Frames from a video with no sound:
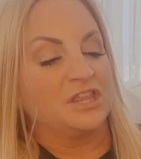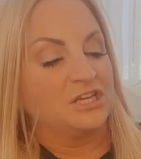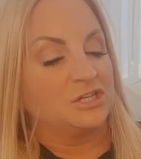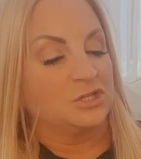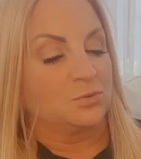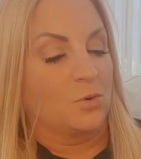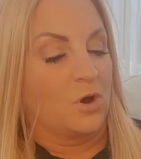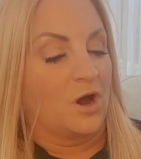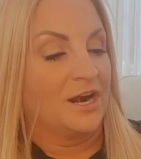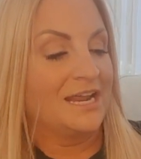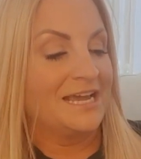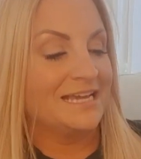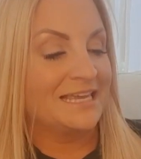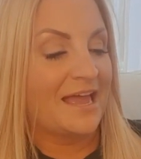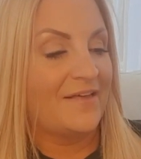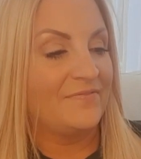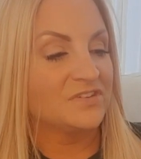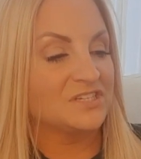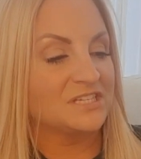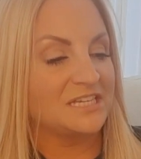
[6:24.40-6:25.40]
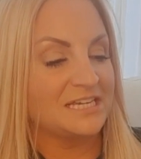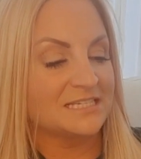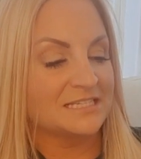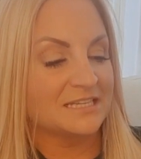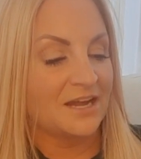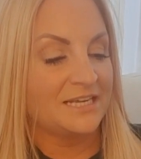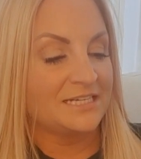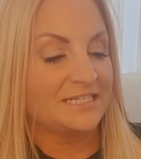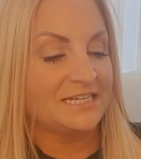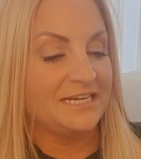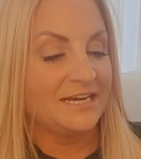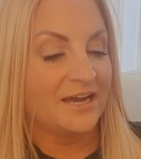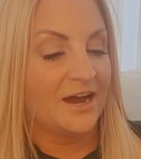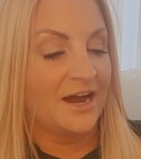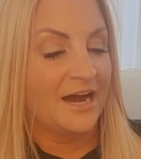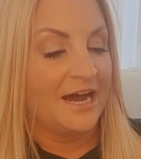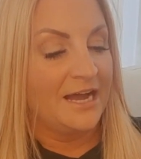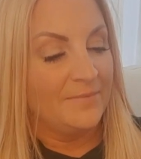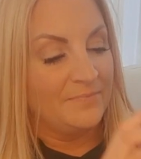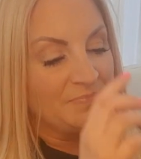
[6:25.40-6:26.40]
this one, again,
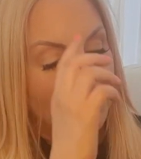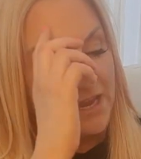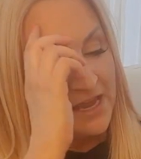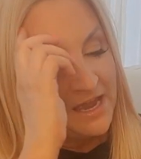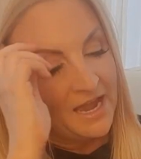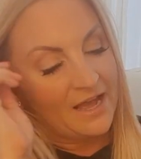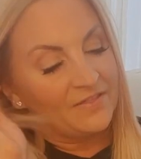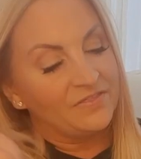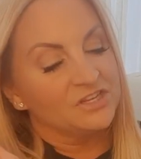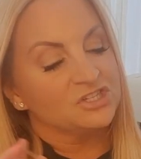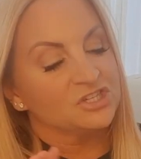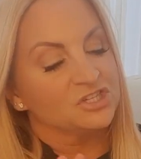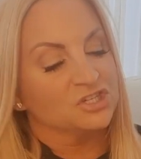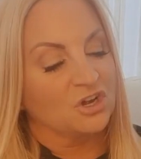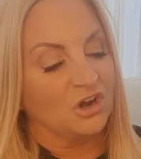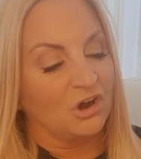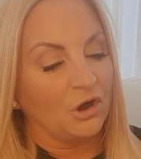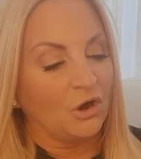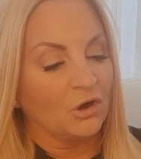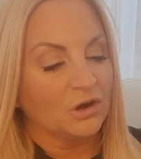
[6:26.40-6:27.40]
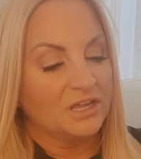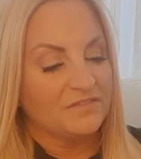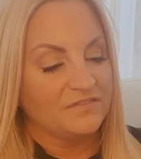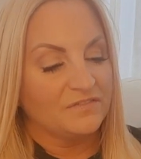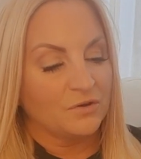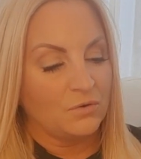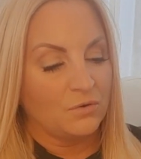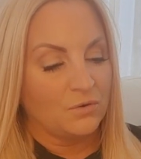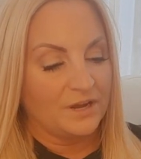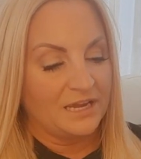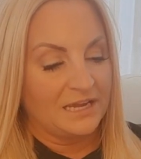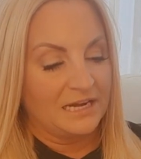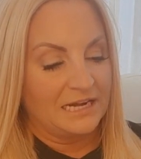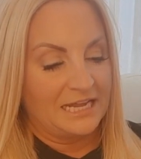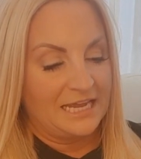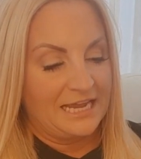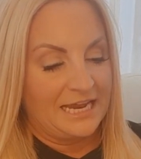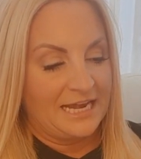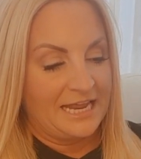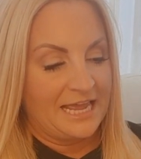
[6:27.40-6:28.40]
£6.99. And this has got olive oil
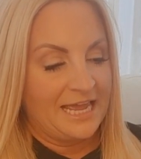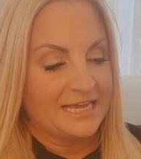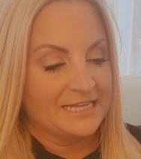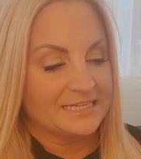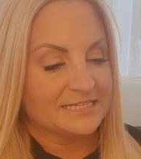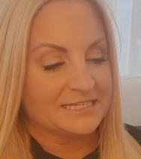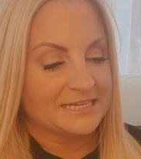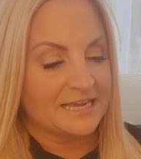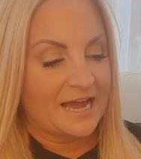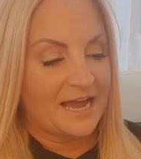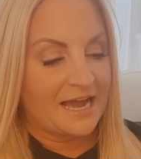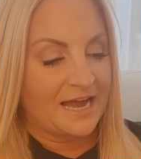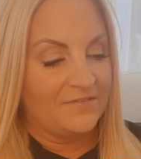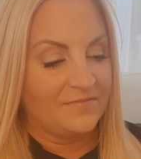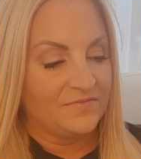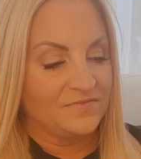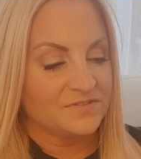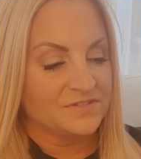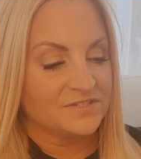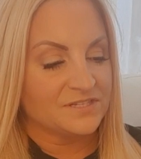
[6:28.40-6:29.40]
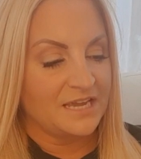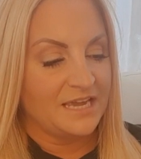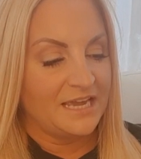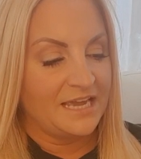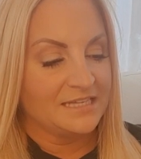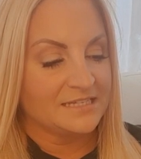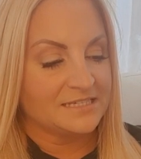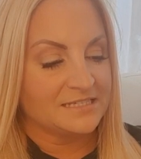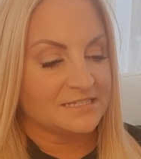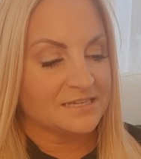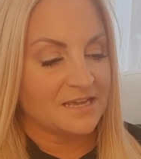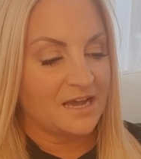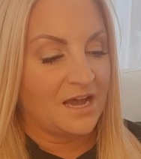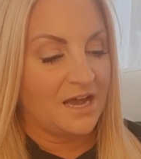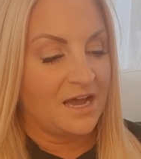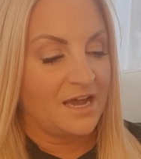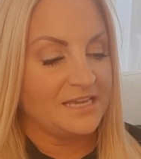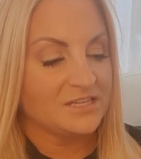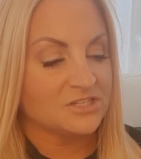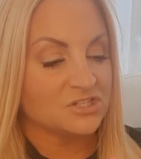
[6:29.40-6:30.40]
in it. And
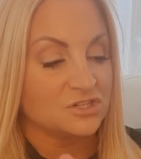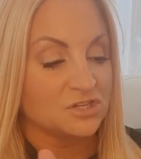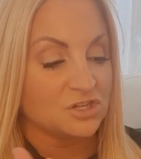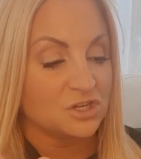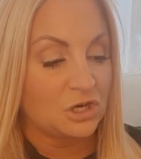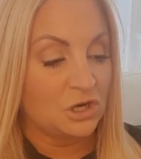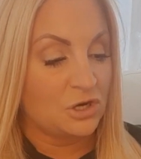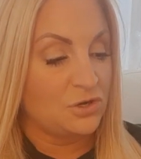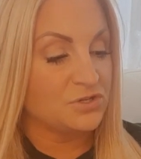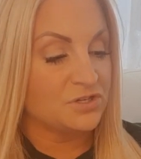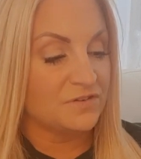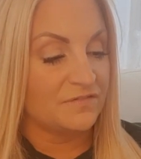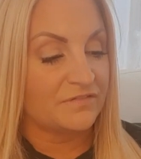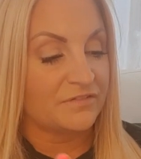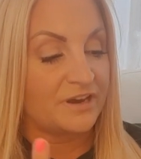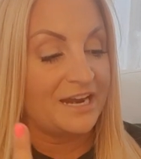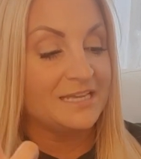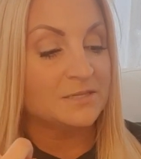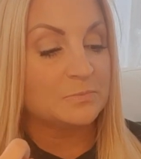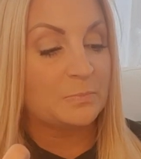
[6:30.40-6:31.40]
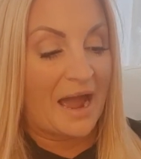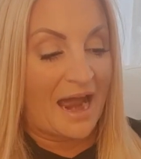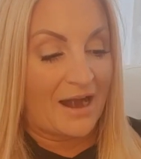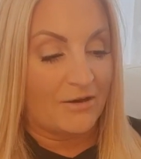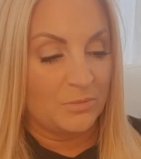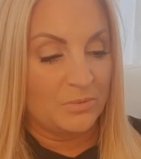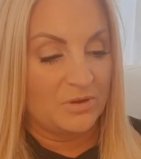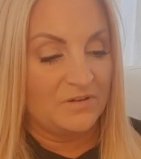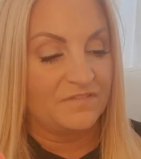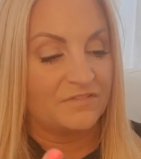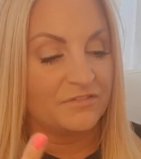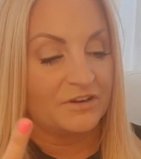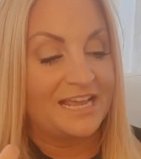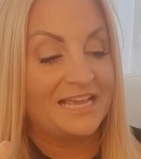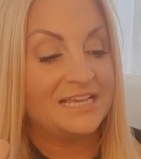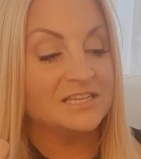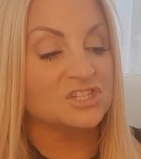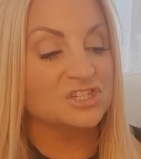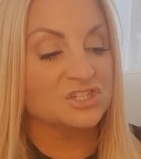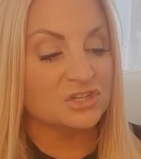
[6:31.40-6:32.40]
it's gluten-free, it's paraben-free,
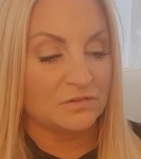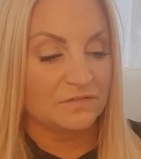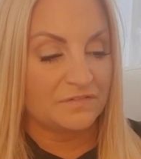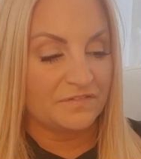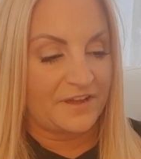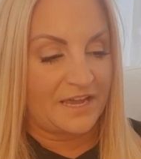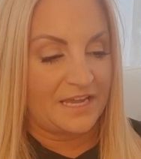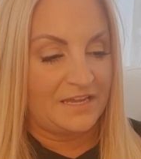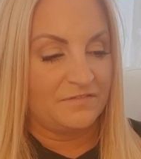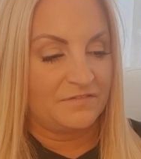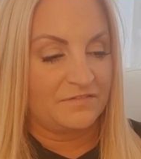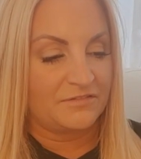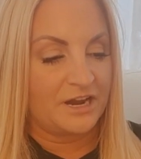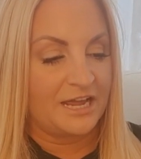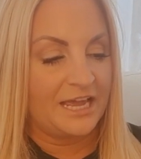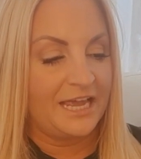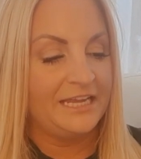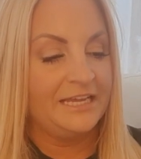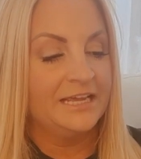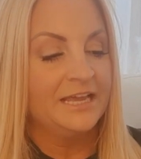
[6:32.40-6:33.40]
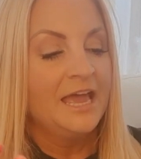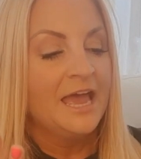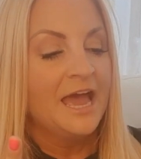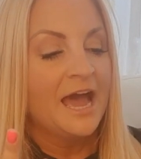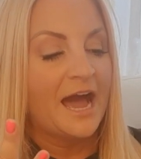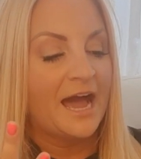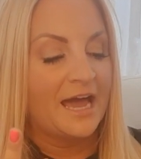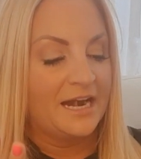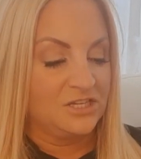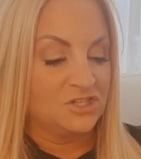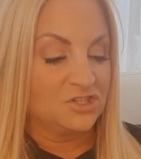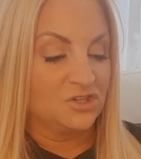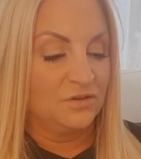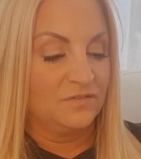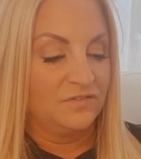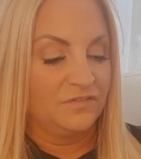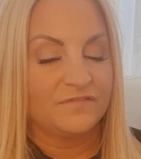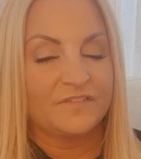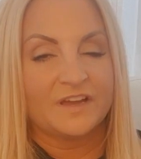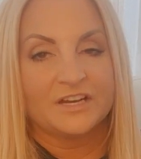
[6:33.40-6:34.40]
it's sulfate-free, and it's good
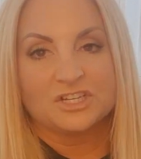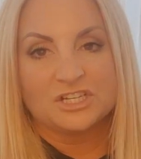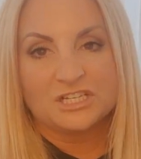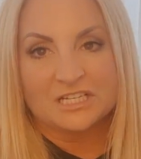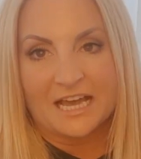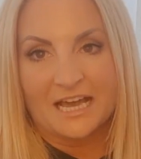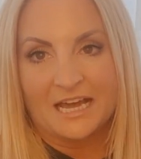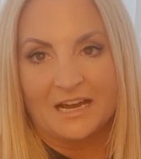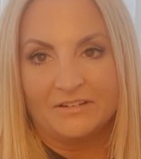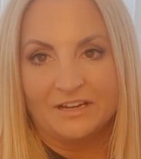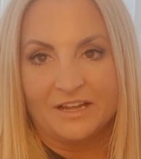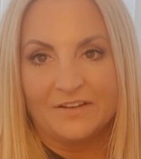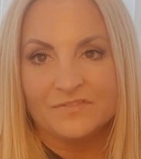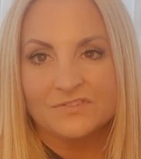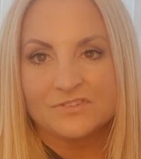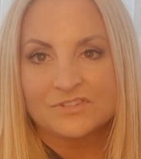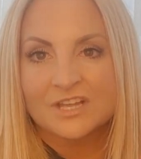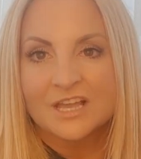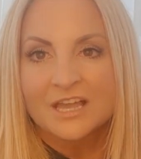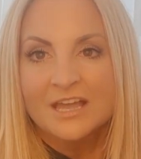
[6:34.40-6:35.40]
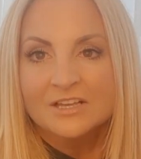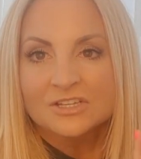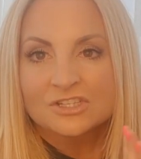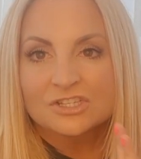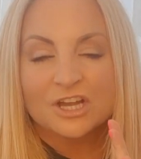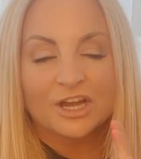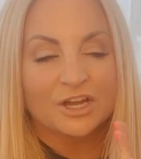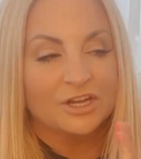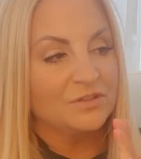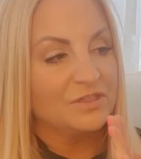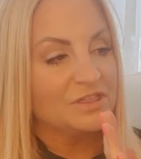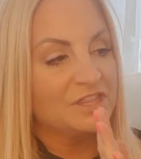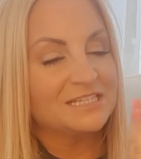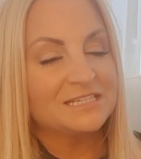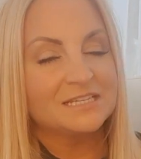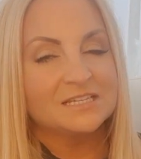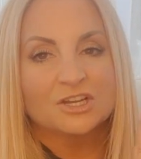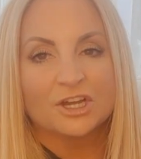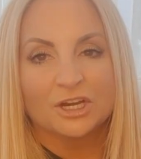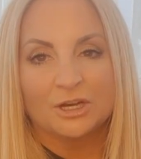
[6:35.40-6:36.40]
for vegetarians. So
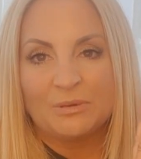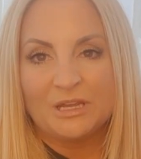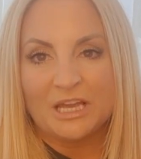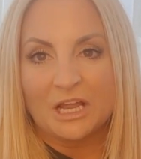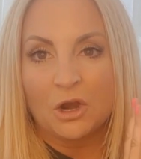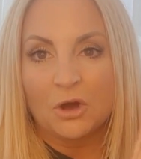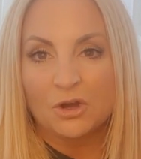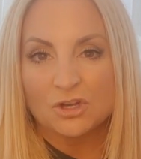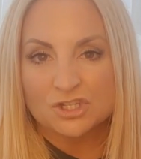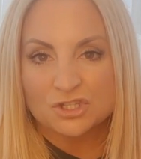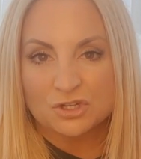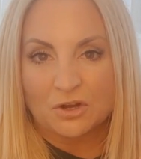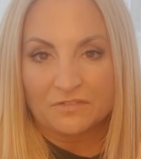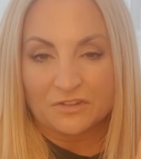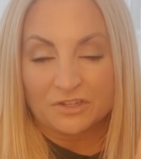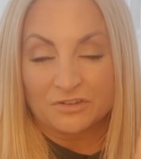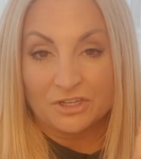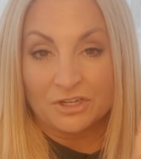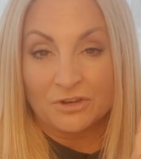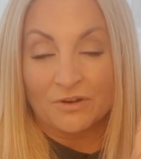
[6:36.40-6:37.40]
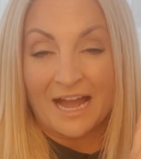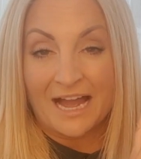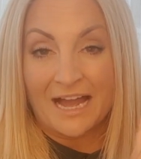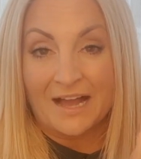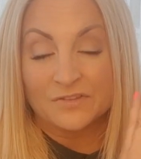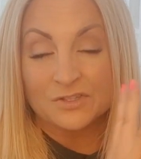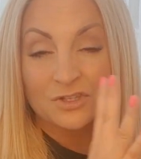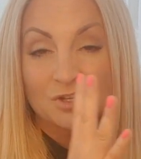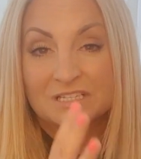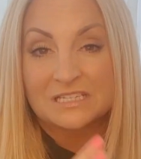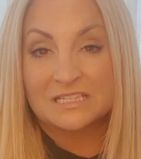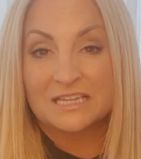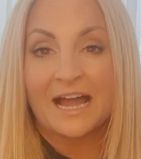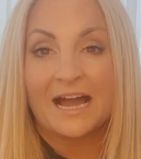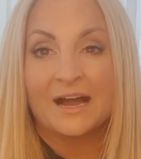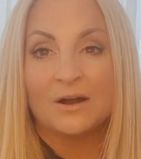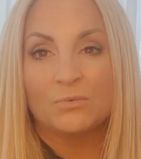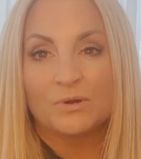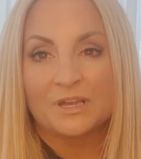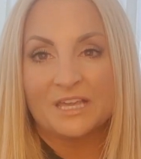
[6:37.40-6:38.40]
this is going to be a lot softer in your hands, because
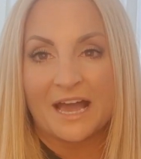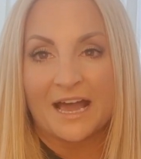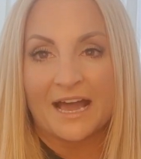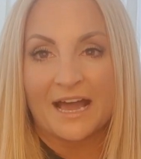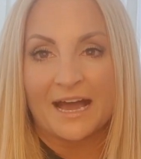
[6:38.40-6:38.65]
now we